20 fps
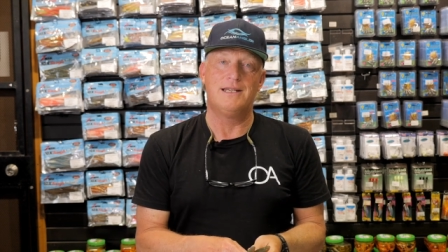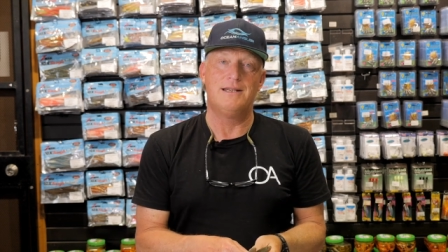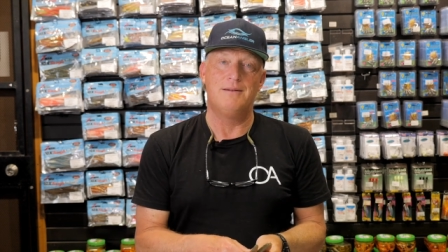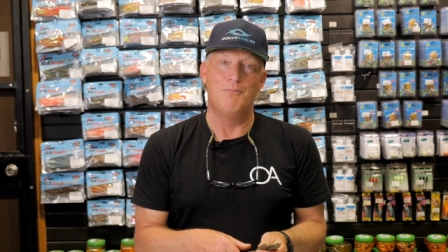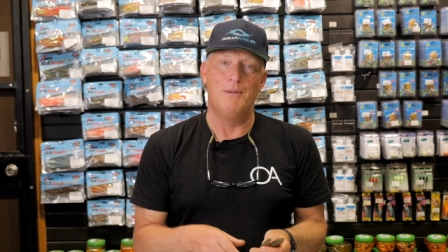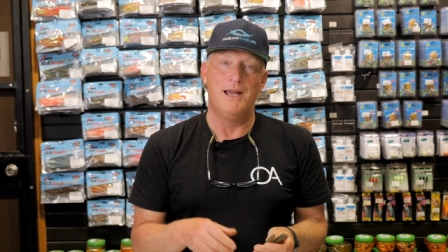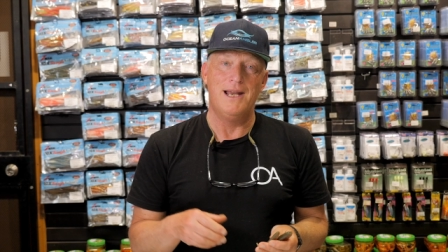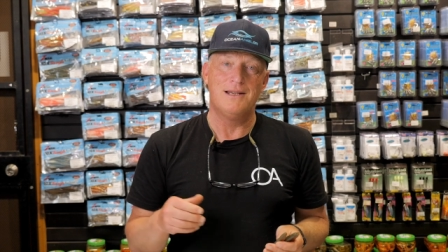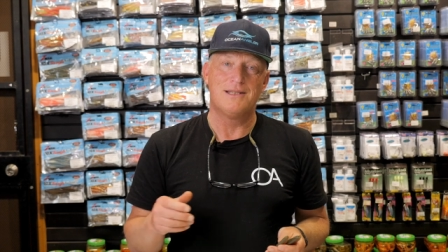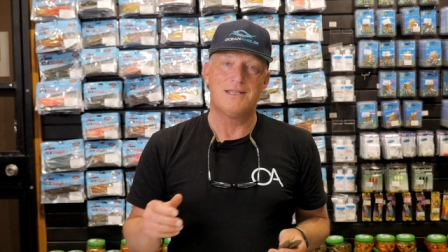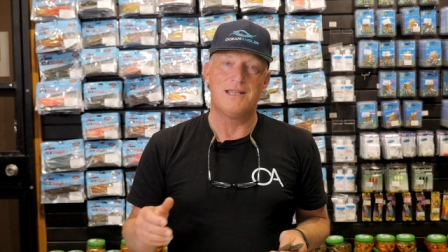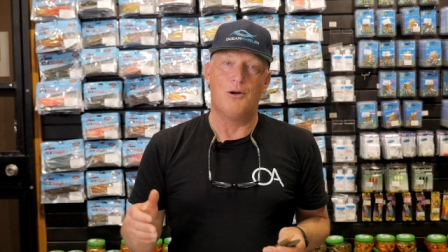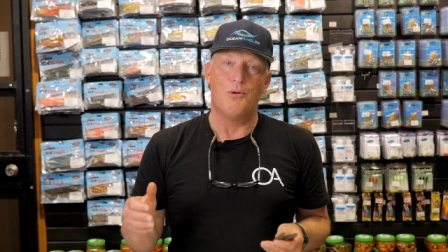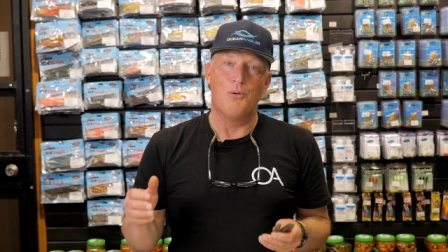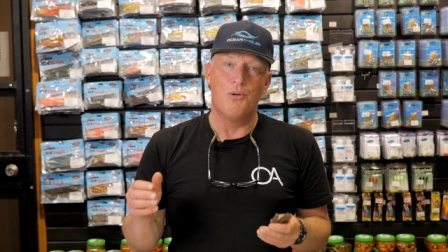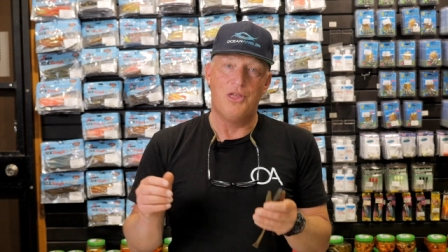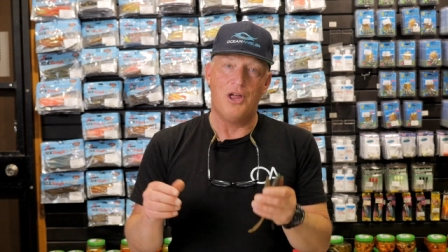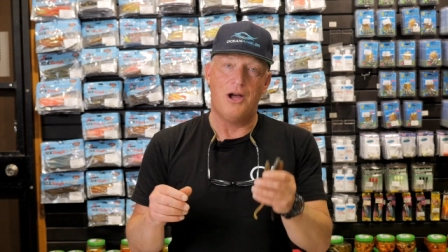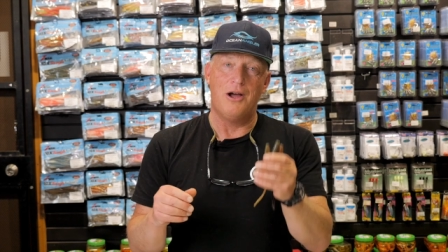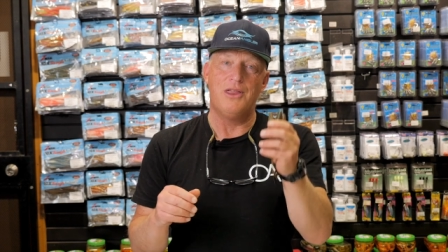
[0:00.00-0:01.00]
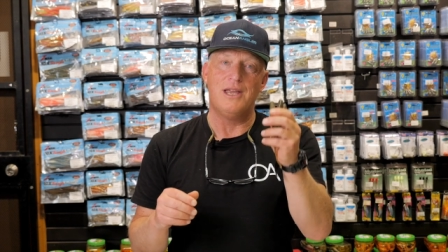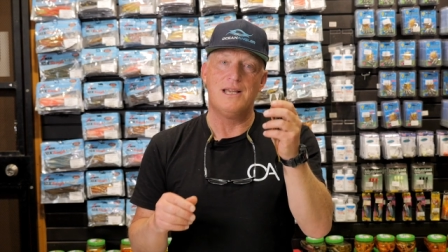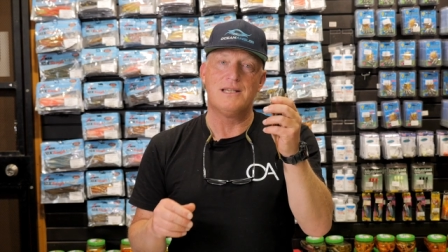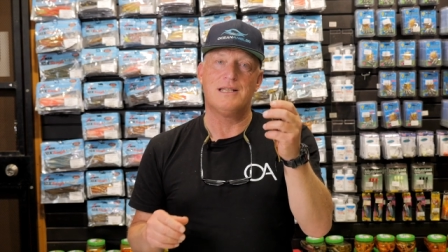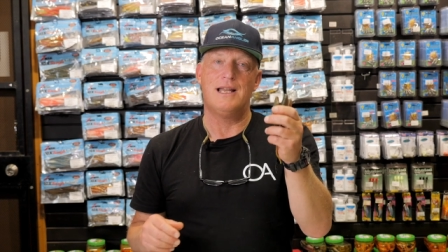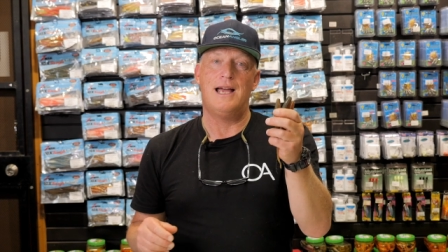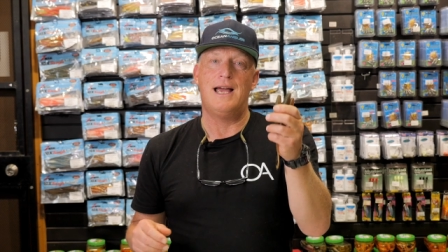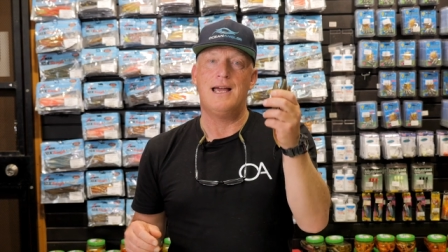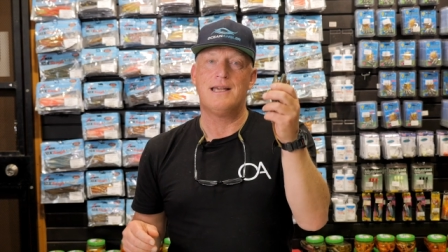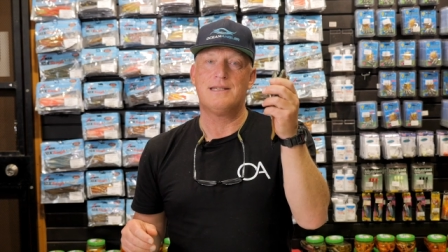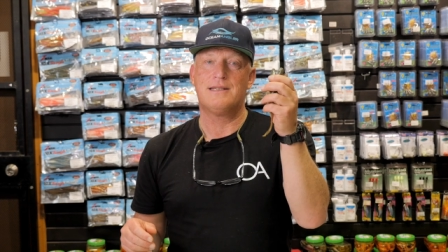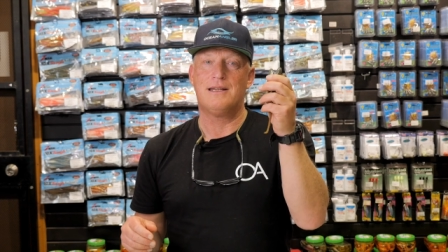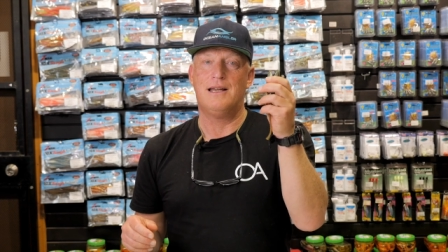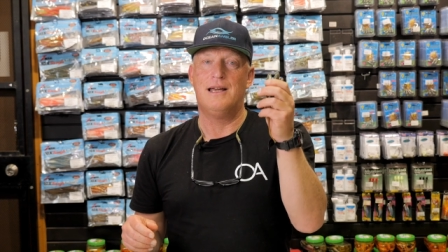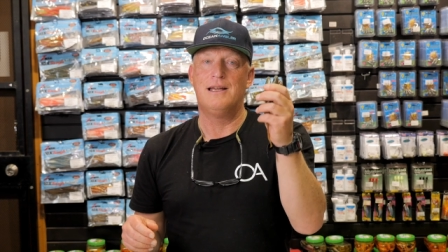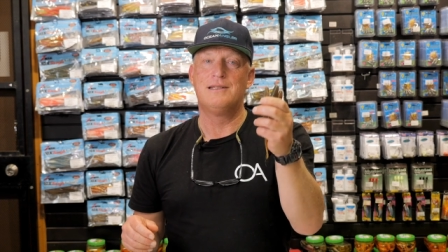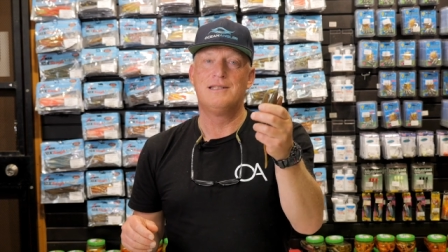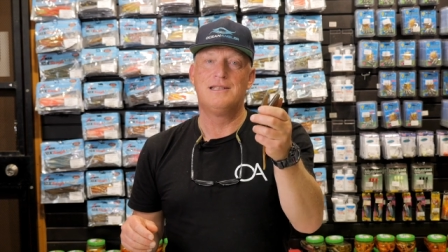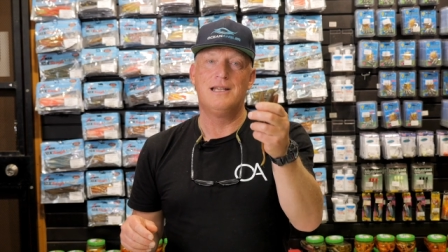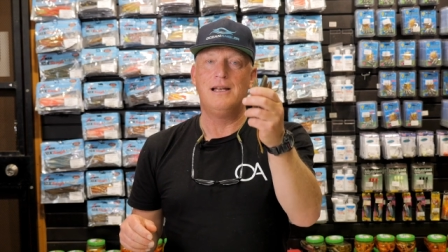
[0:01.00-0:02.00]
means that although these last
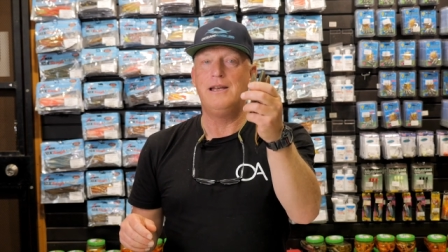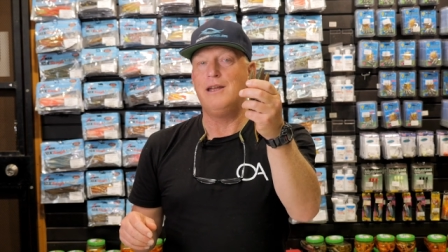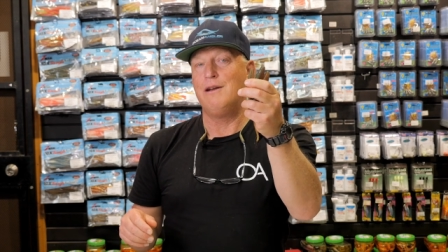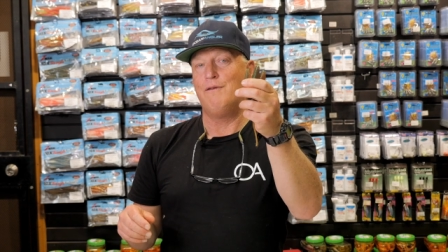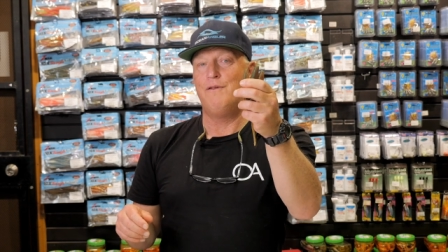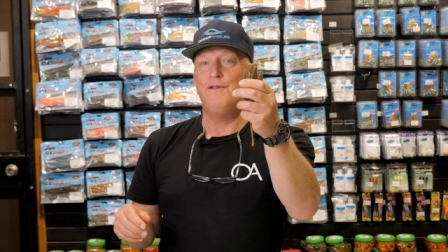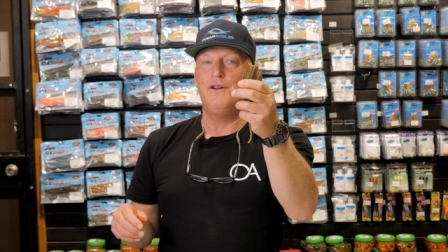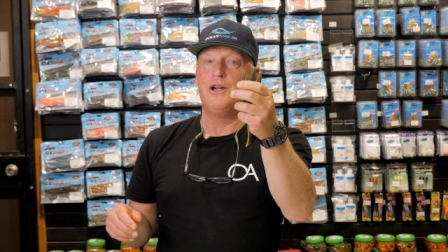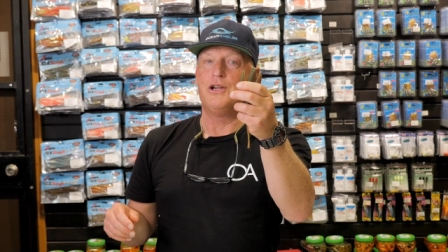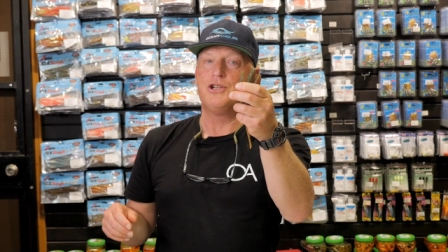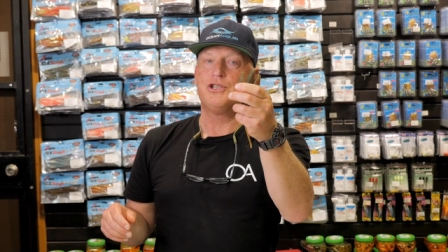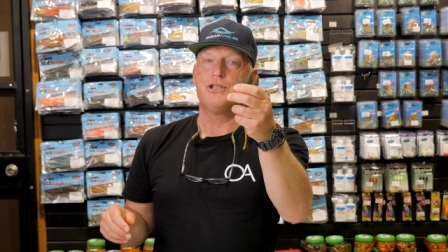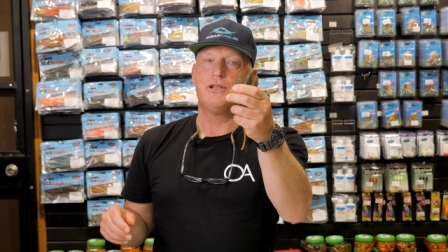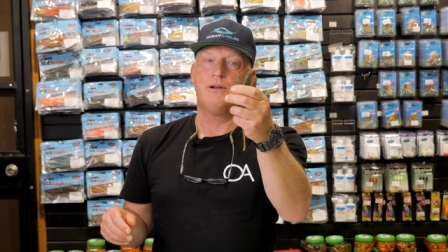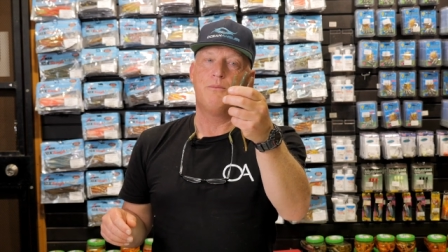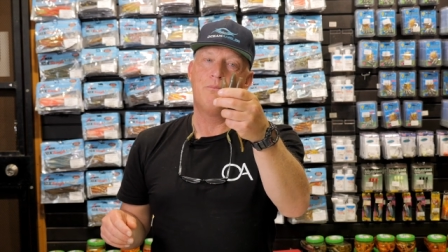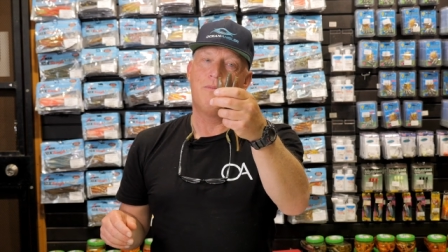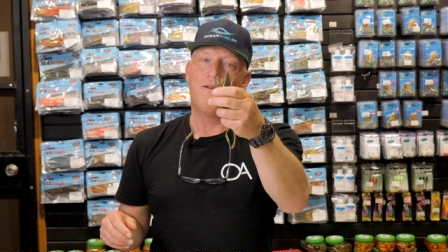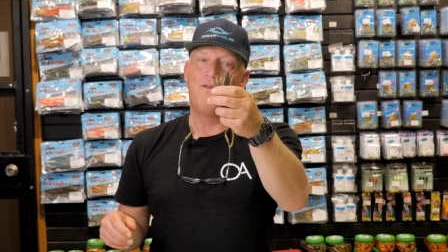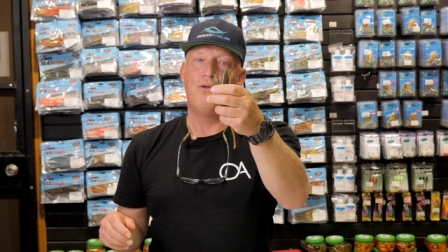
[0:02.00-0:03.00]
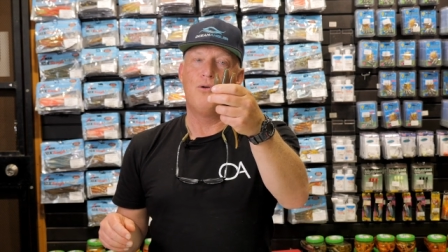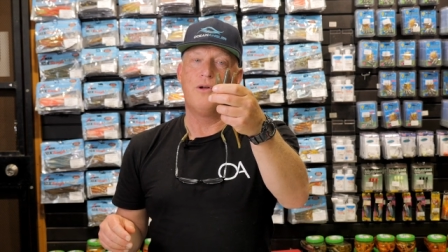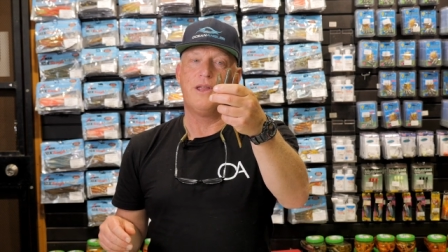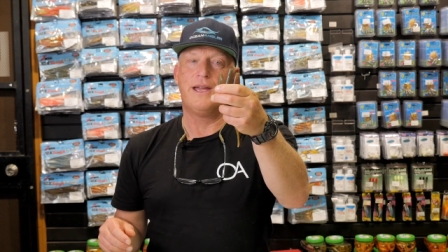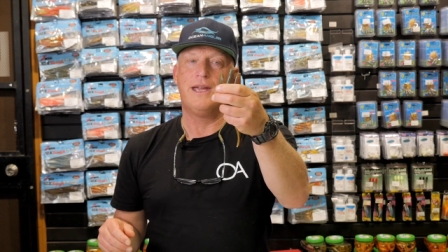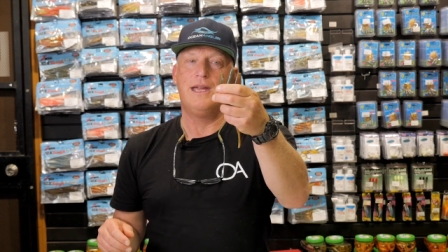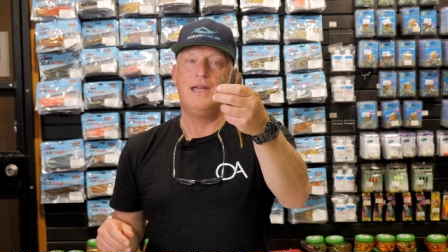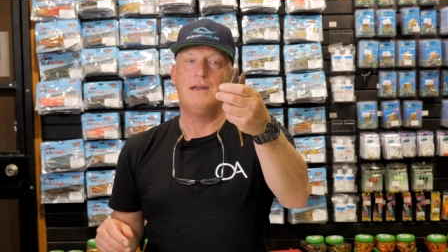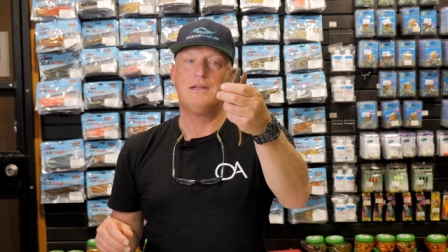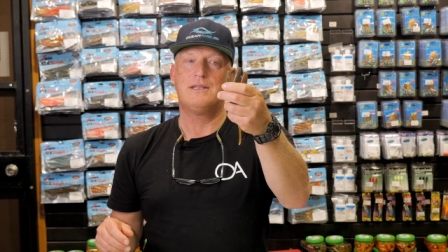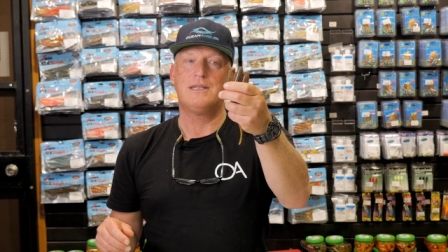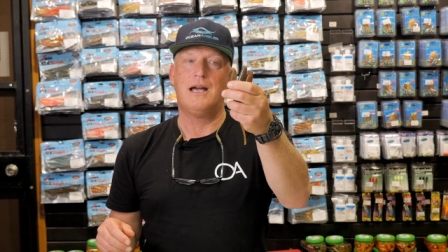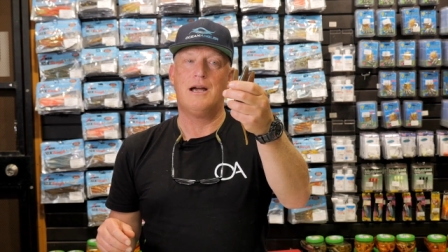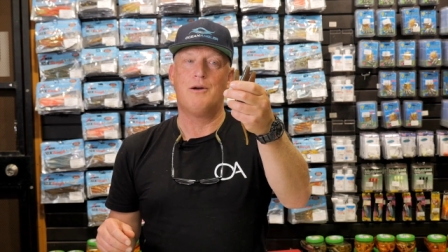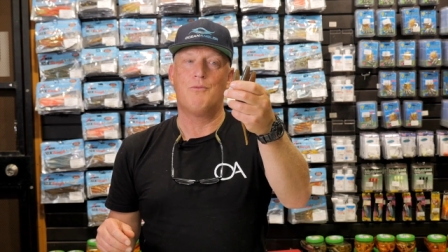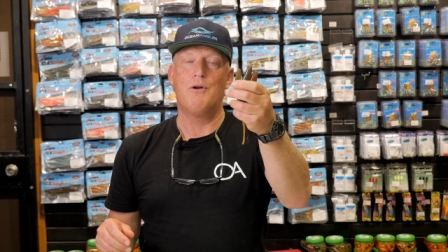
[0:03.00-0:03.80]
a zillion fish before they get uh,